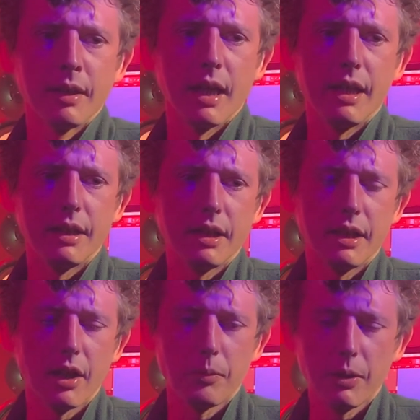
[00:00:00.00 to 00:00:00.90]
and
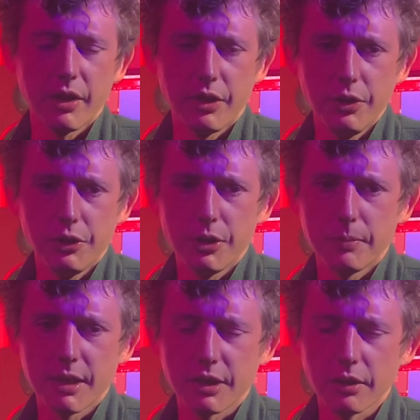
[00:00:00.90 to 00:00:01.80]
you know, with
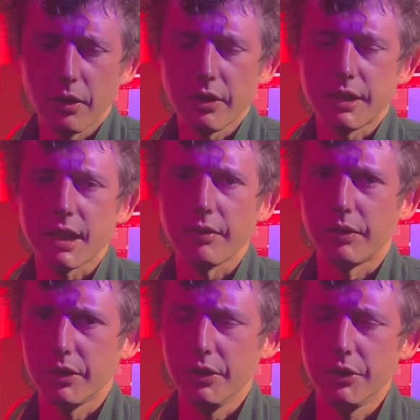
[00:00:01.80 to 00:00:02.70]
YouTube, there's a lot of stuff
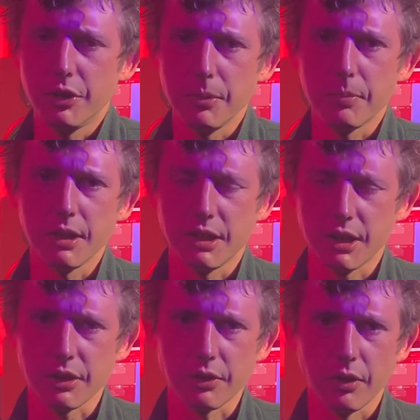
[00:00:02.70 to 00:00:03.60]
on YouTube that's
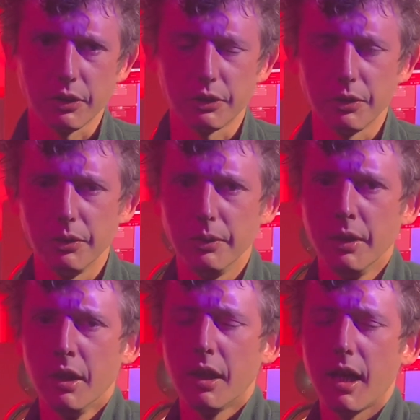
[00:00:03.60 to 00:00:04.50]
just not true.
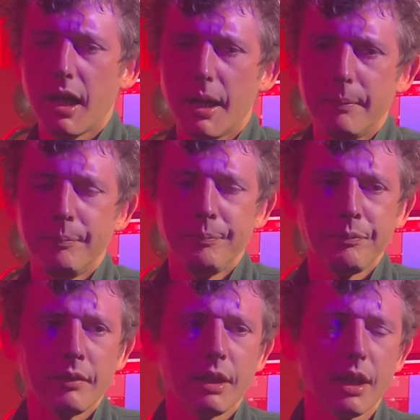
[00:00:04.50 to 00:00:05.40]
Um,
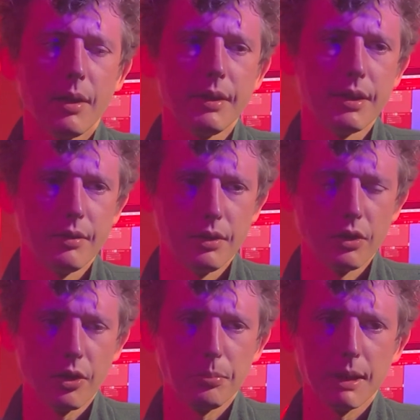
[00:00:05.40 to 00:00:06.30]
know, and there are a
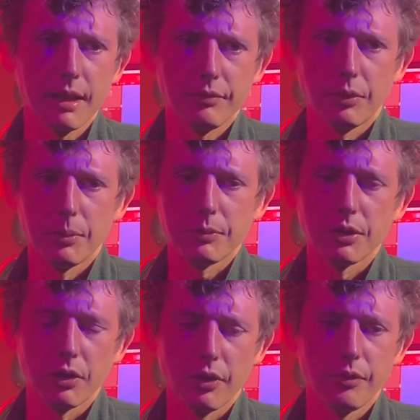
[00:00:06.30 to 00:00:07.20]
lot of platforms, a
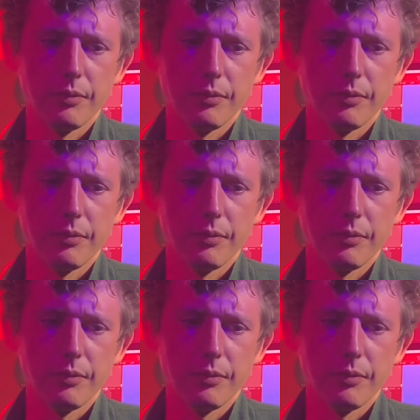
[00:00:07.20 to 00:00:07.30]
lot of